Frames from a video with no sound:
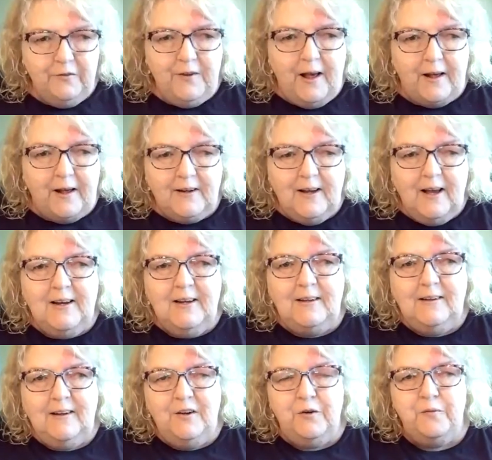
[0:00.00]
how to cut it,
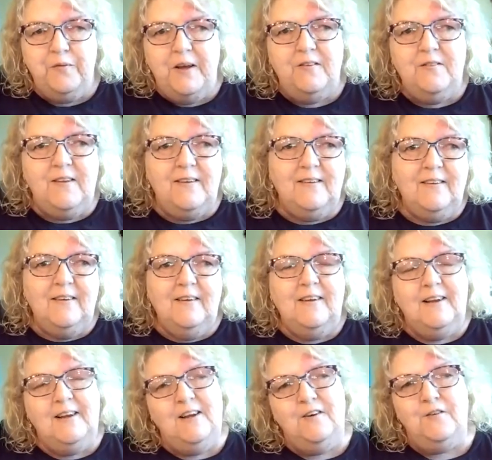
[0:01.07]
interface it,
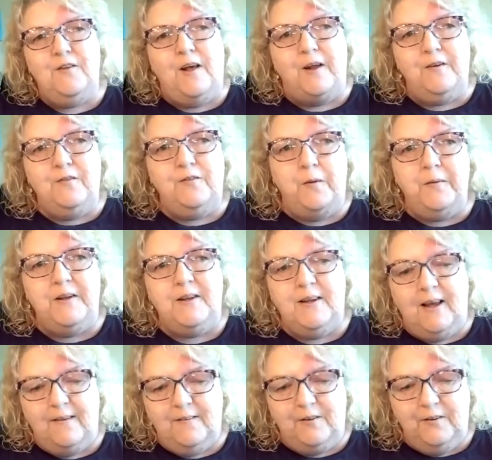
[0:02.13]
and here's how to sew it
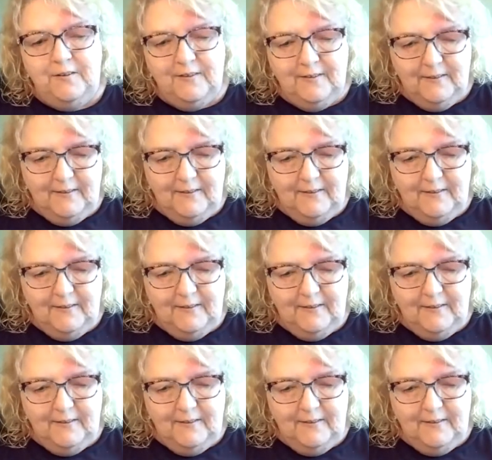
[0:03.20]
together.